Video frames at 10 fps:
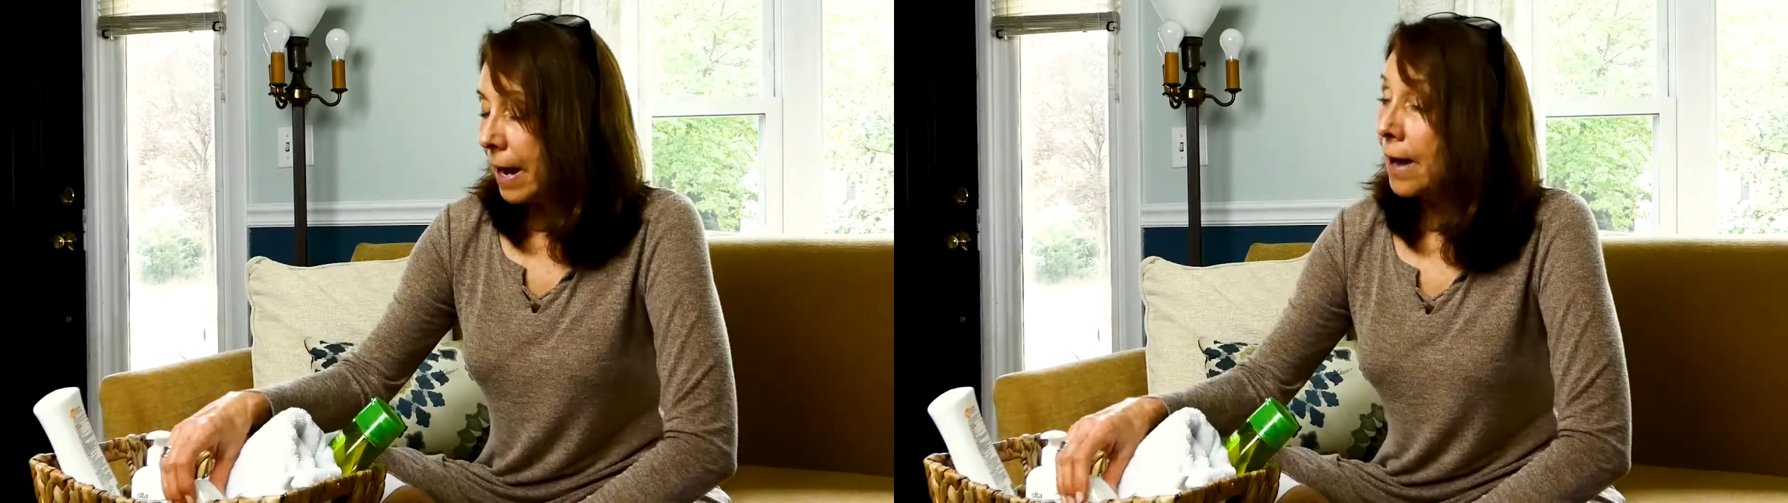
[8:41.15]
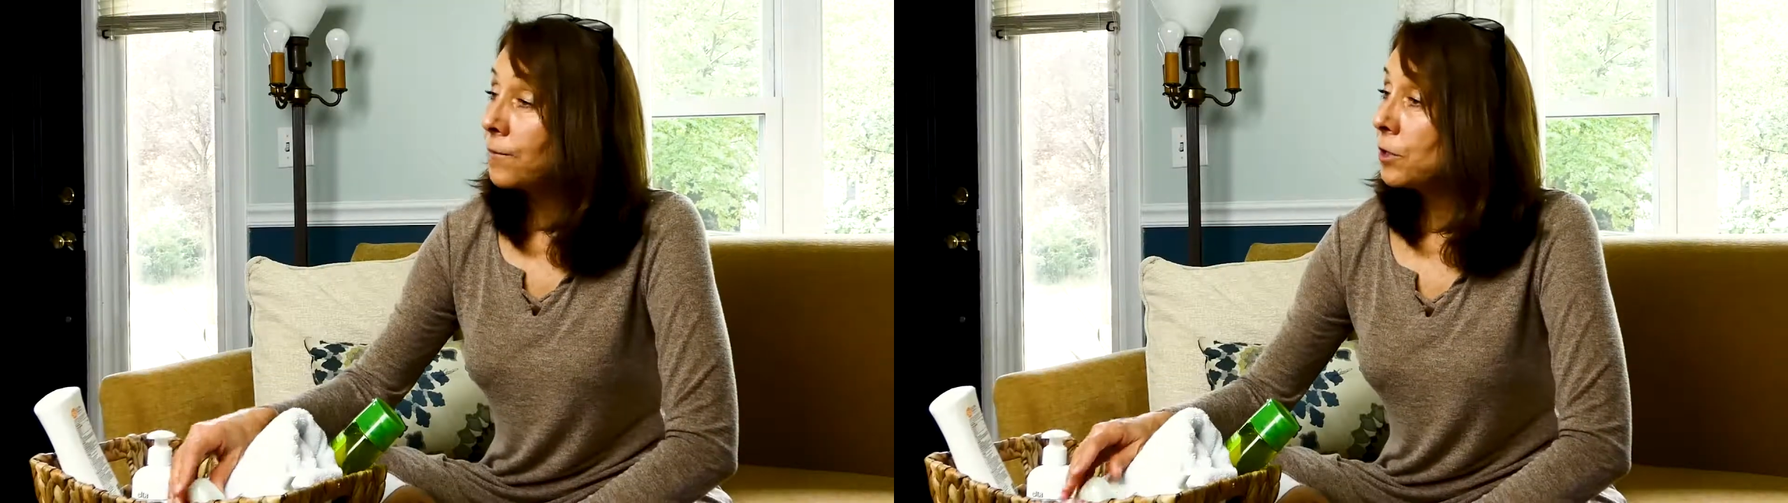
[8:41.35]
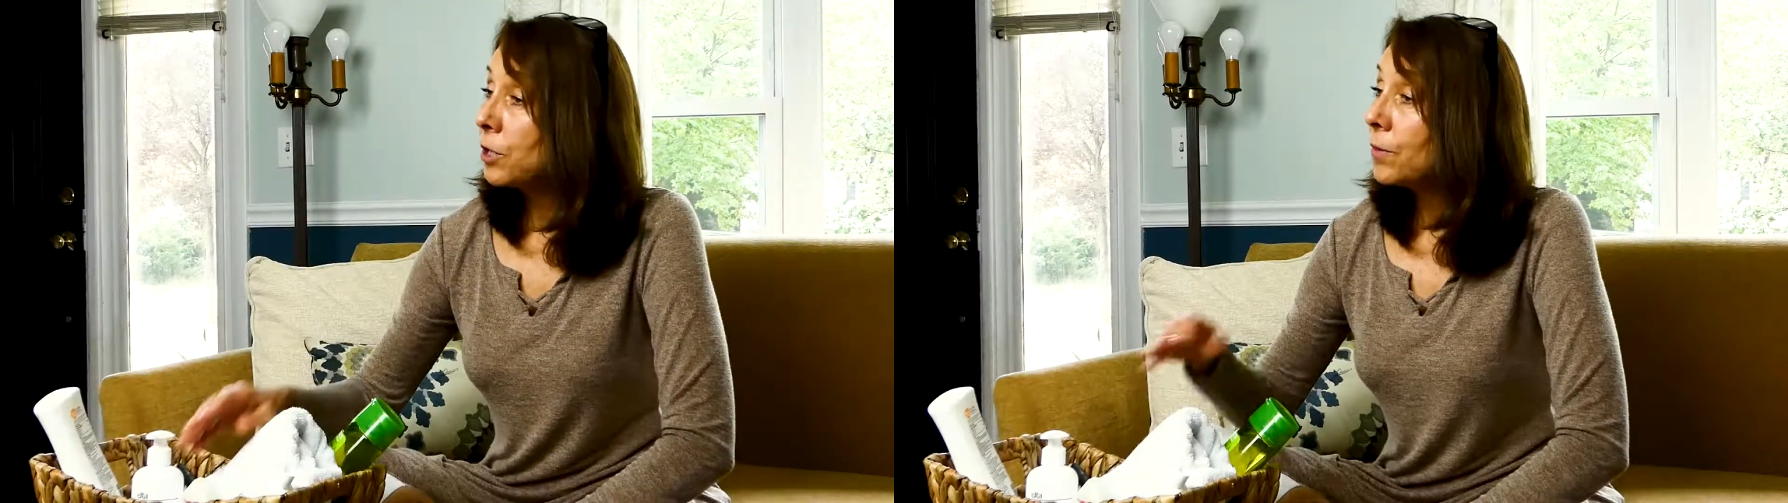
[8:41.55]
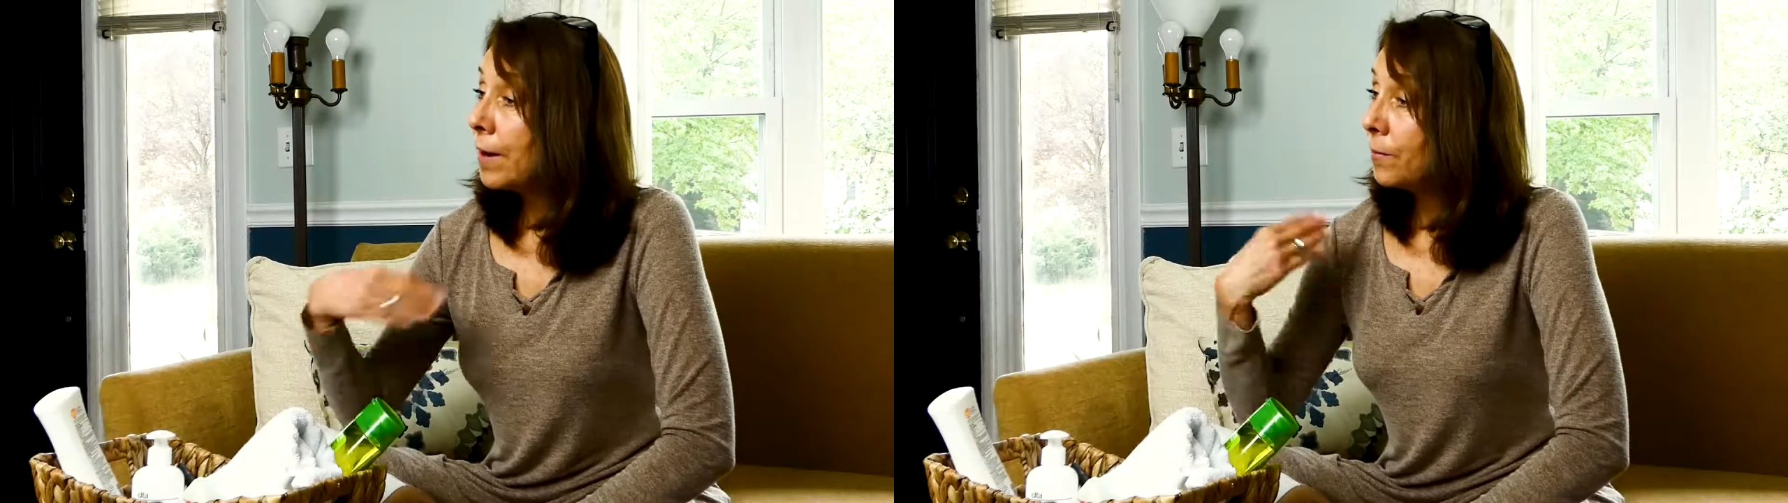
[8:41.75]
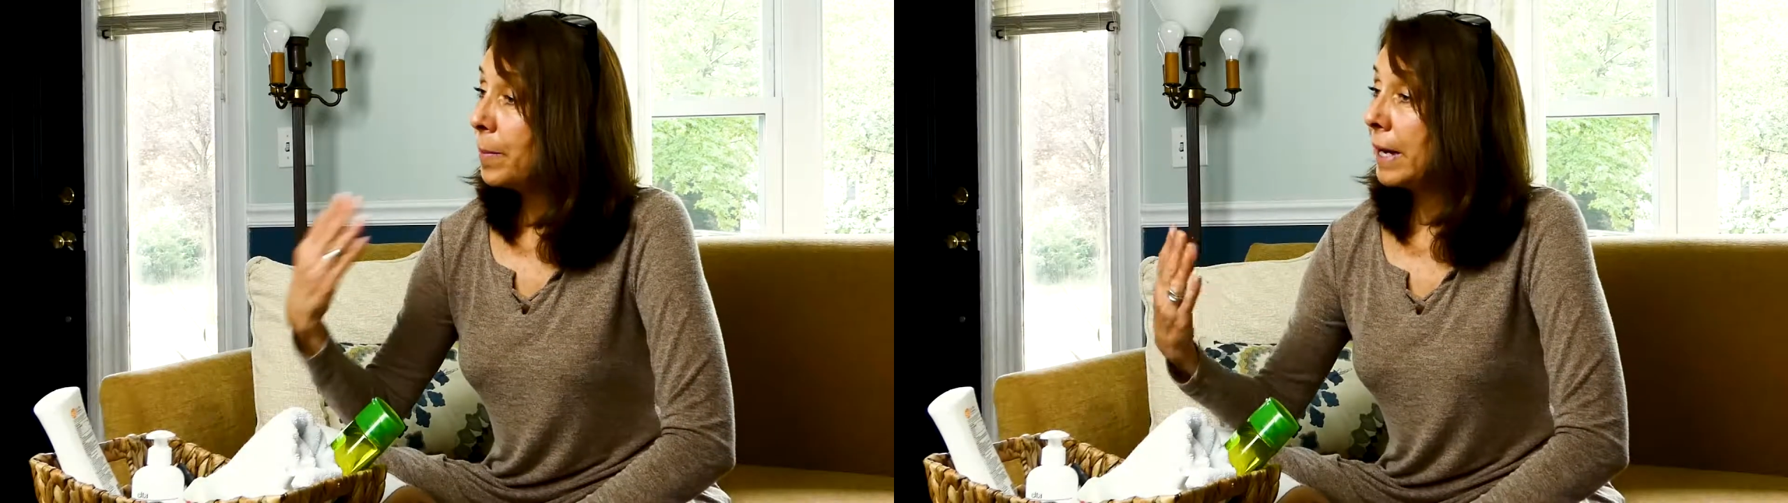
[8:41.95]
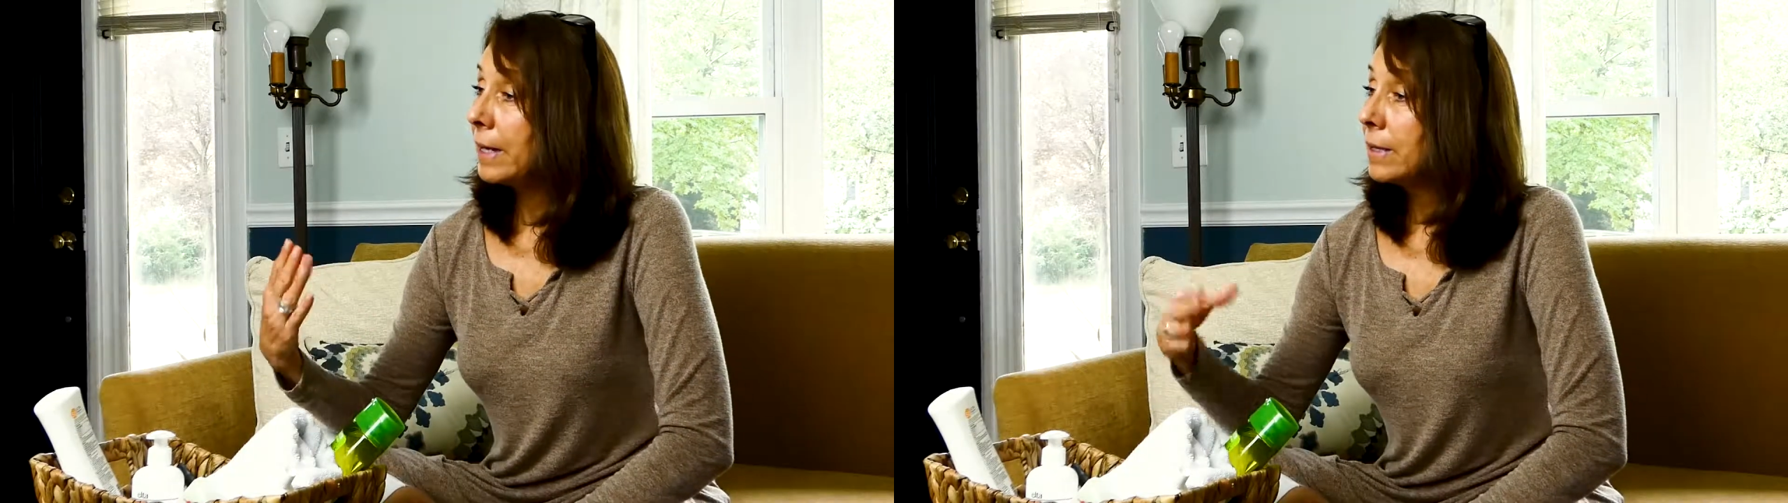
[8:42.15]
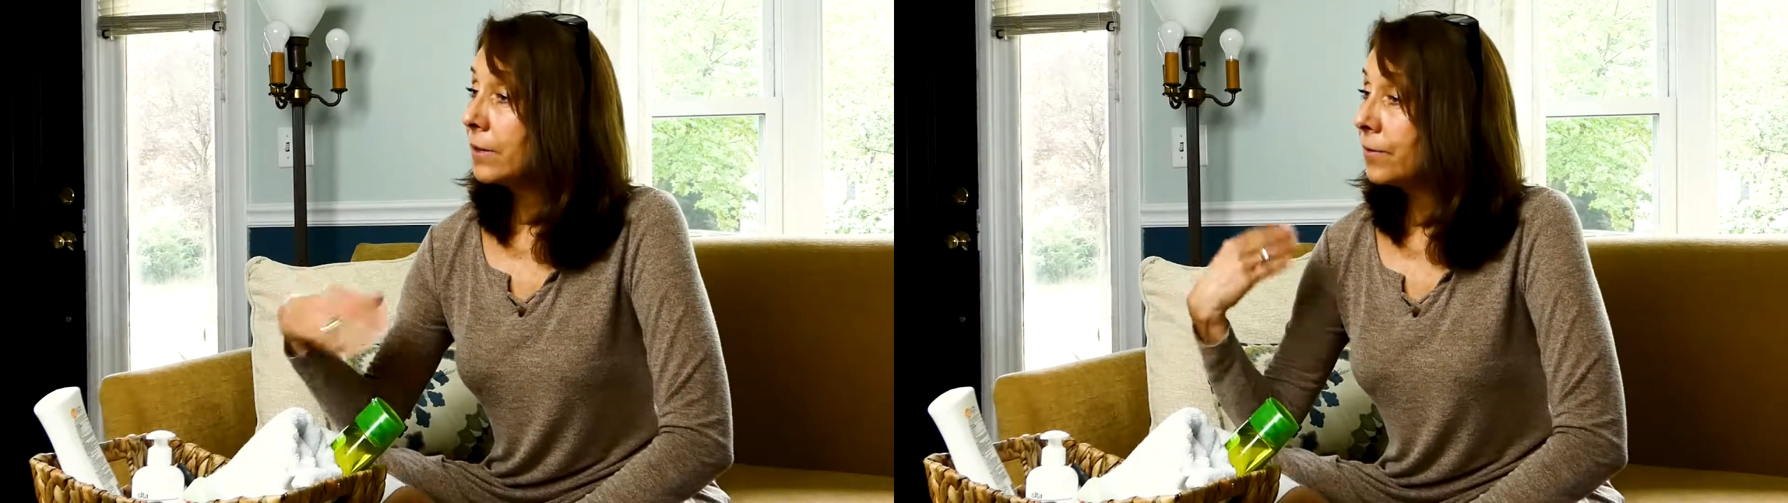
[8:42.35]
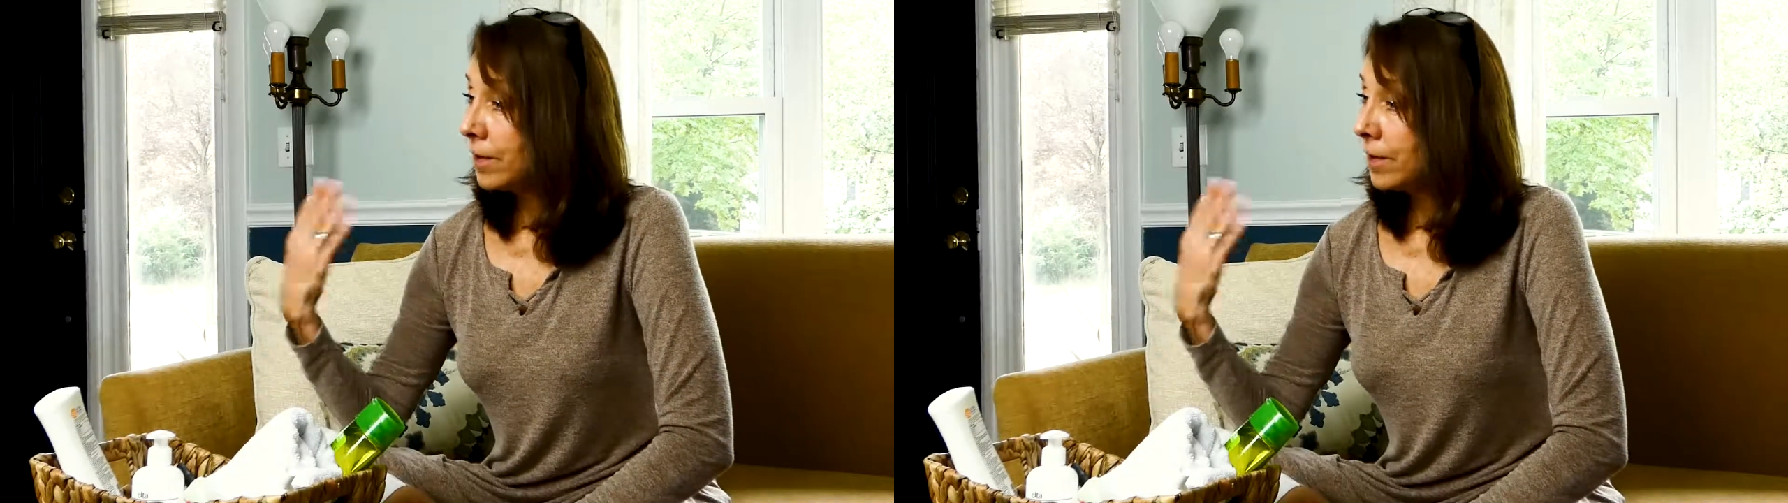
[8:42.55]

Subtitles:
after you have bathed and